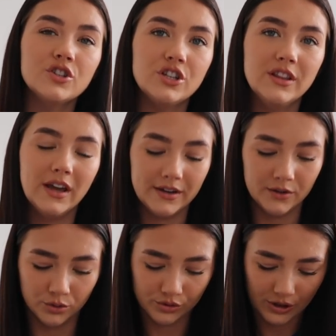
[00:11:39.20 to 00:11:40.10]
She then
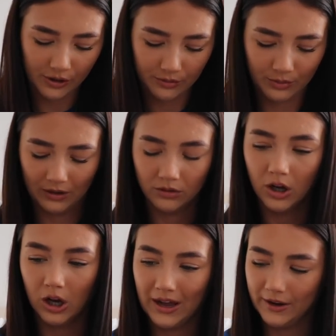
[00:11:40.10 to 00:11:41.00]
also, well,
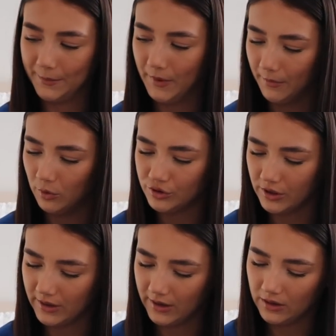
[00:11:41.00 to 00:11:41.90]
her and her mum
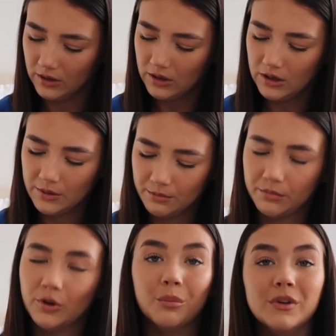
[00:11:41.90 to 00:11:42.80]
also then
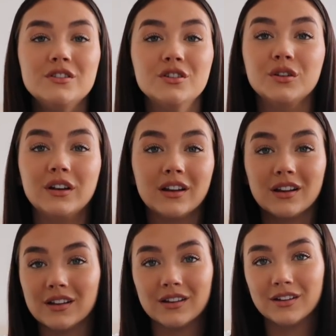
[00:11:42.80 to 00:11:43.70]
got me two
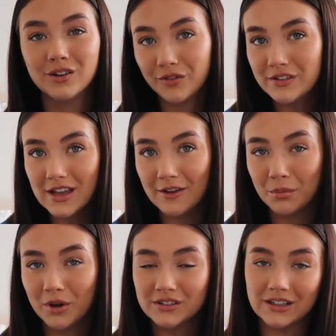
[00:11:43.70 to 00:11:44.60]
little coffee table
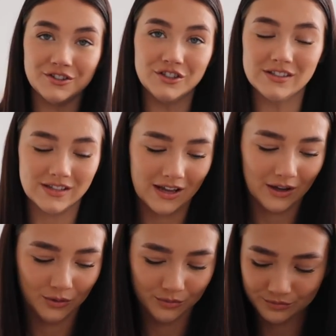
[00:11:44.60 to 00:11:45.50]
books. As you can
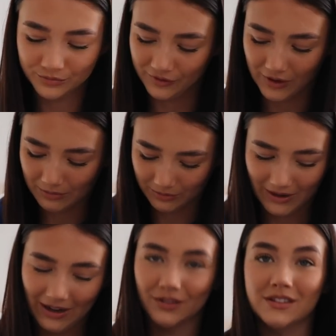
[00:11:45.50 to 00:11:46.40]
tell, the vibe of my
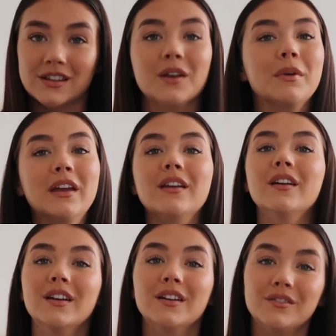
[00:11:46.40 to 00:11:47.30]
house is going to be
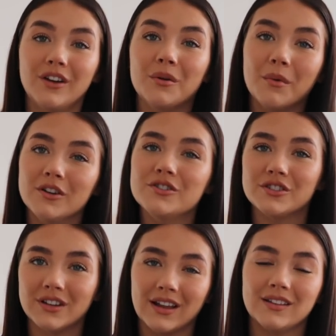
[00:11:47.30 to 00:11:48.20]
very
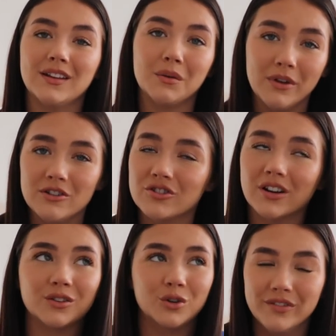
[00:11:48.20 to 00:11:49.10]
much classic
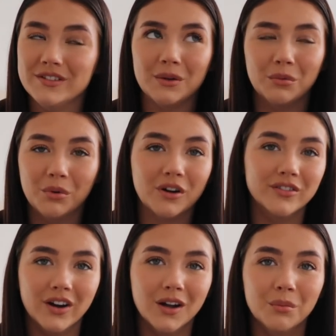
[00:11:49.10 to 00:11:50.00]
Pinterest coffee table book
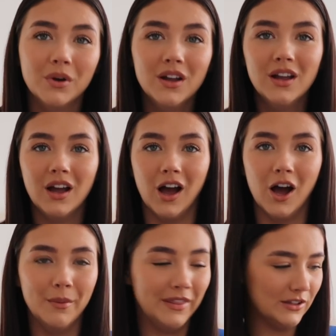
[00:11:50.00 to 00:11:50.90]
vibe.
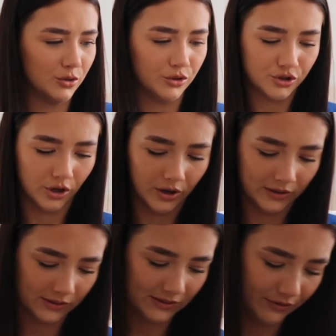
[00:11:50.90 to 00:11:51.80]
And these two are so
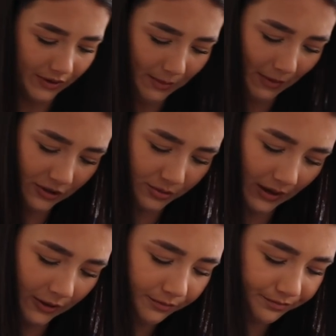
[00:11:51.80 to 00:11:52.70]
nice because they really match
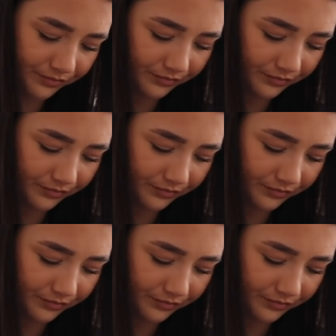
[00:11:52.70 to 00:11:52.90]
well.